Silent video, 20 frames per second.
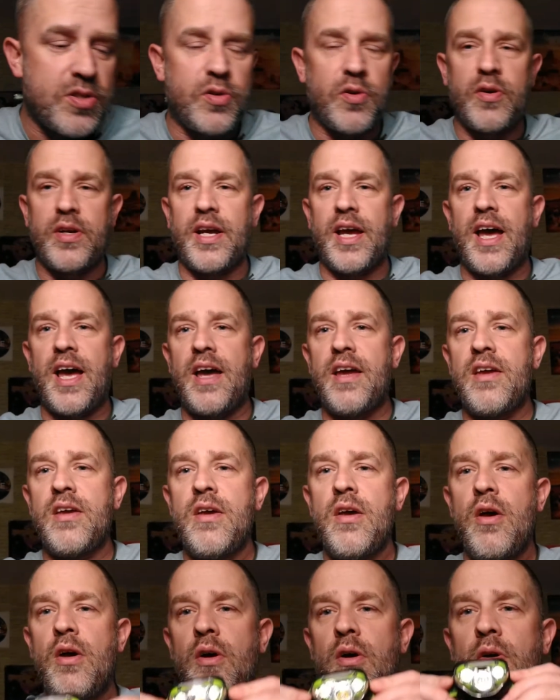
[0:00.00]
little guy
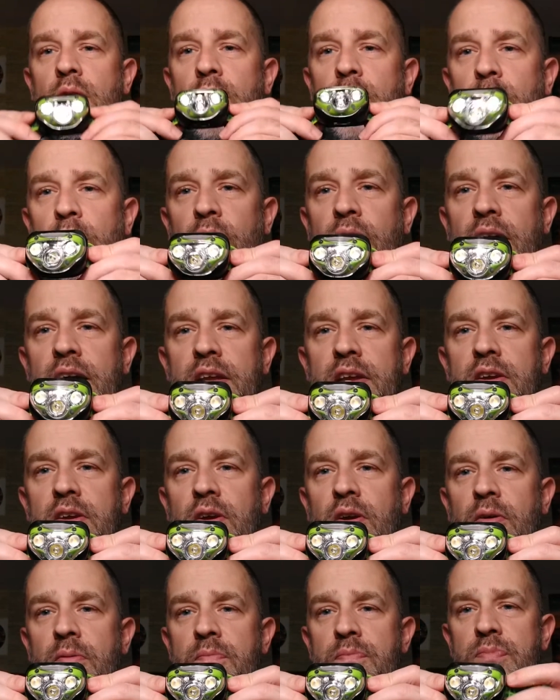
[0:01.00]
right
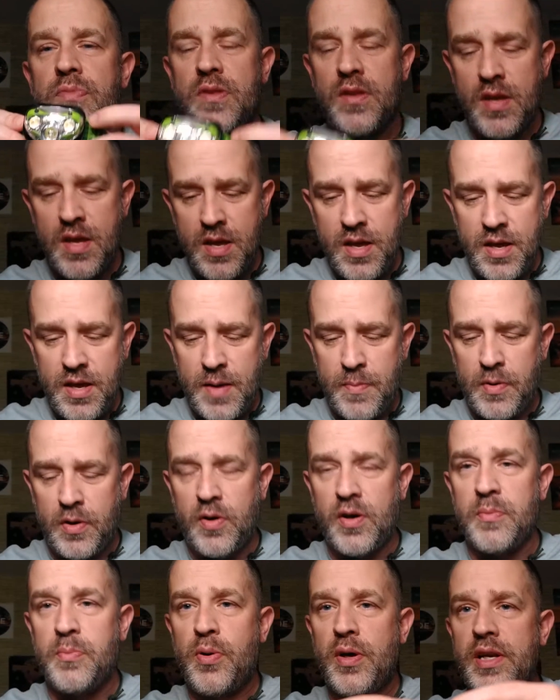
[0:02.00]
here. I'm going to go
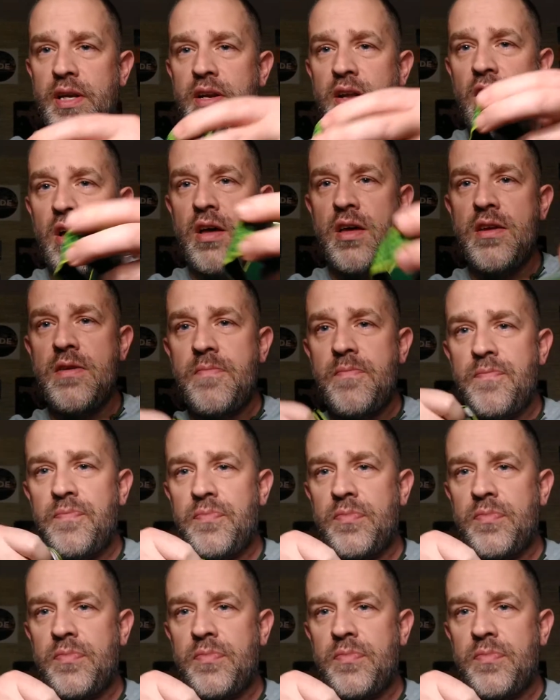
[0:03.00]
ahead and put it on.